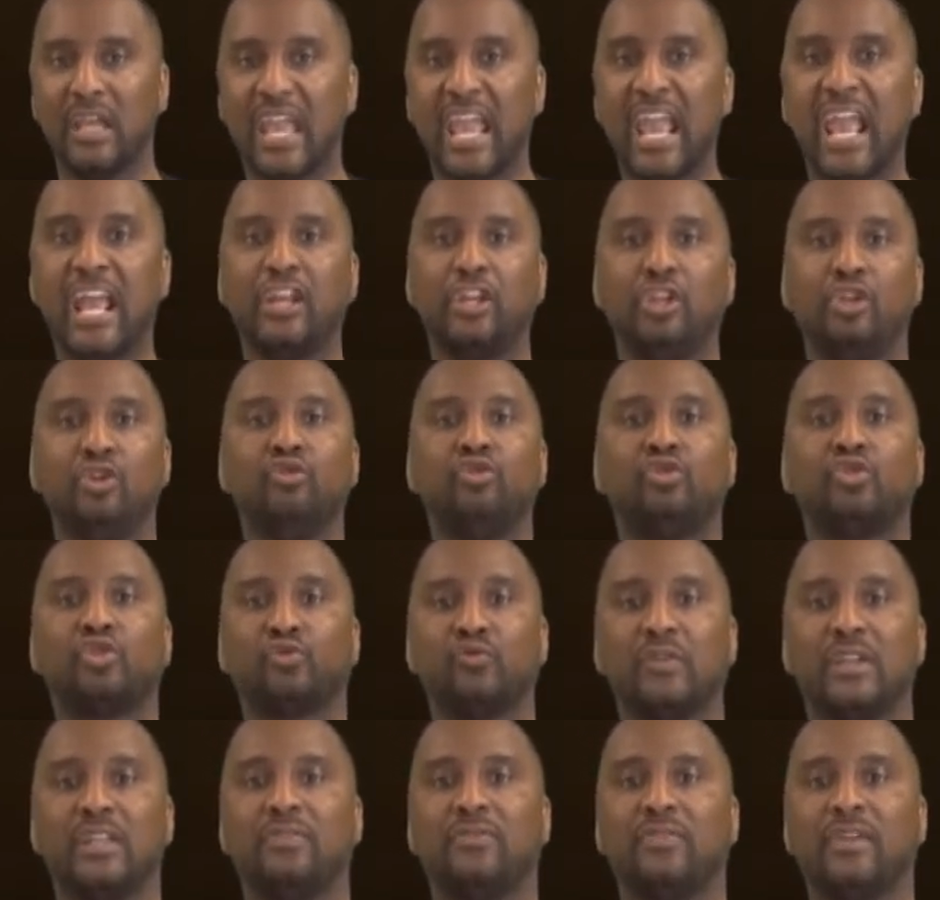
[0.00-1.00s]
And you
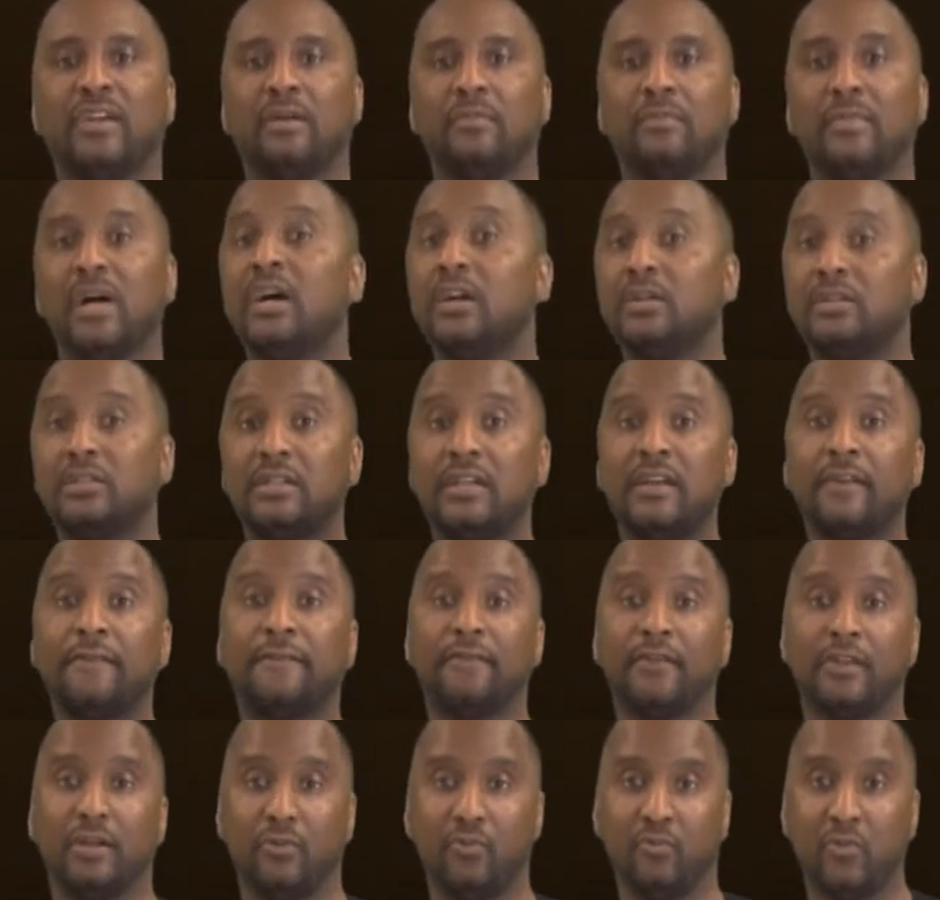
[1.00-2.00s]
treat them a
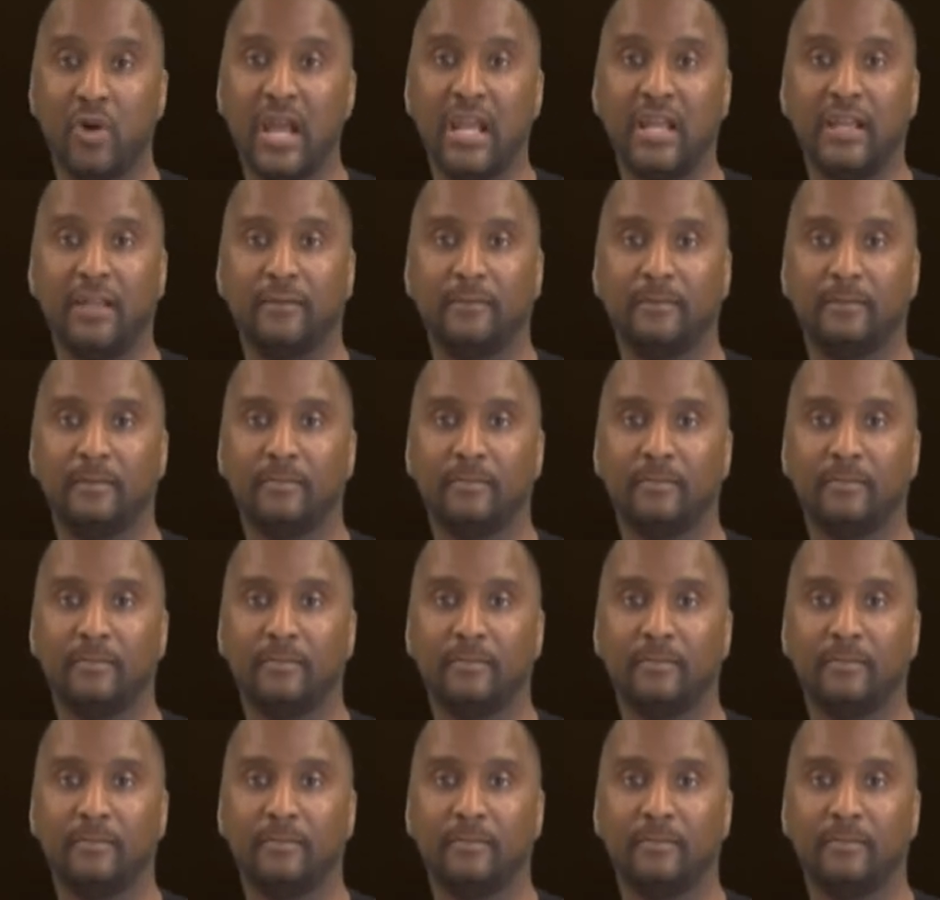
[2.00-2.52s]
different way.